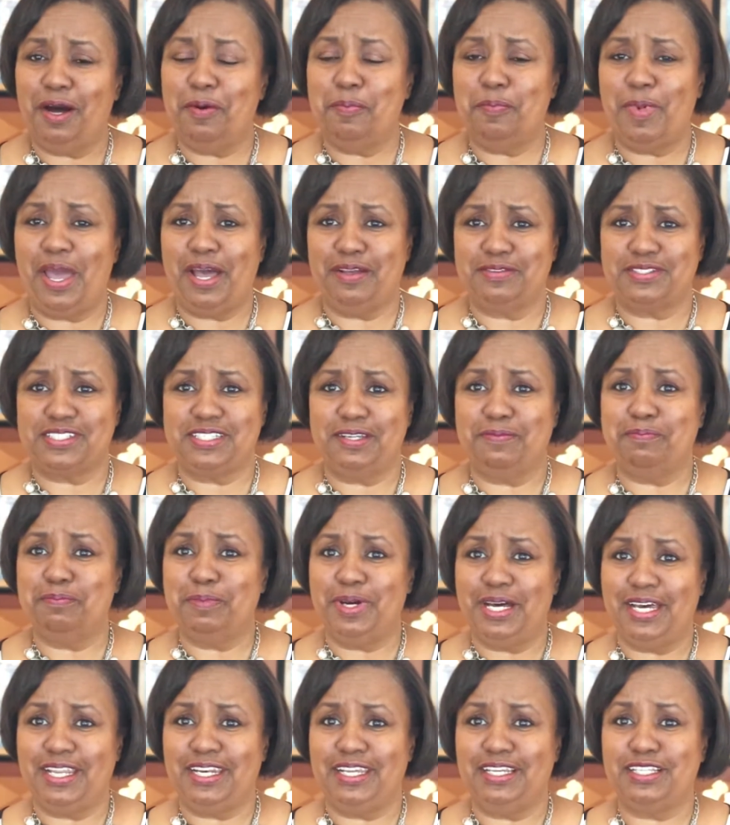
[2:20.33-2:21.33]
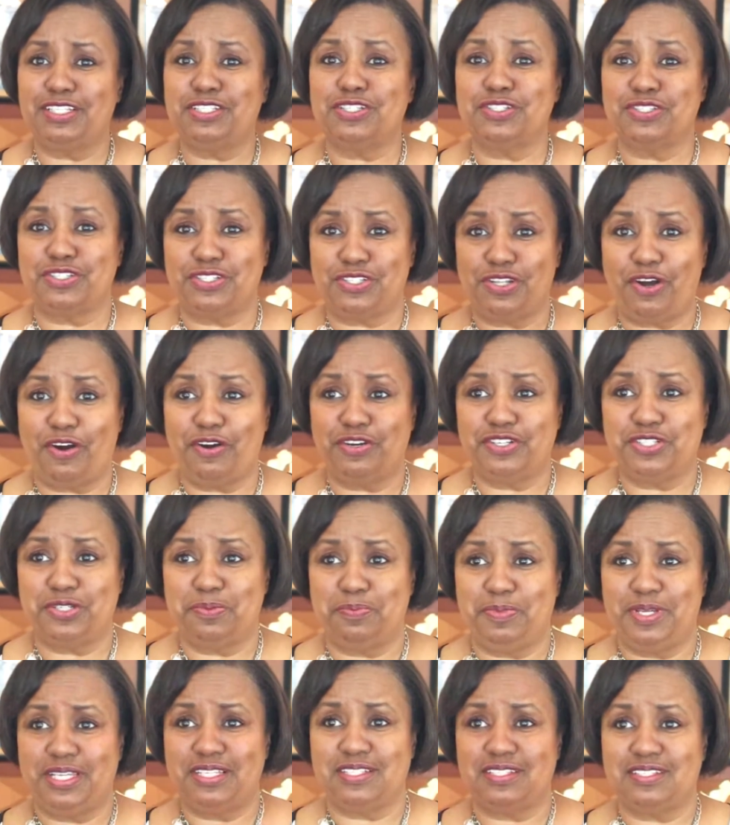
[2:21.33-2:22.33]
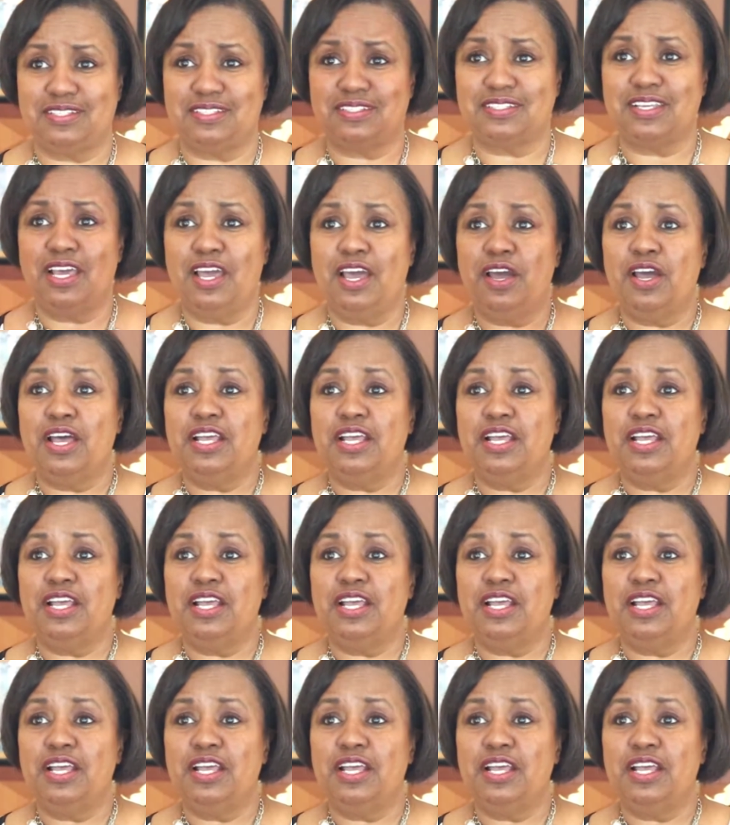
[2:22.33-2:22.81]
amounts of money to start your business.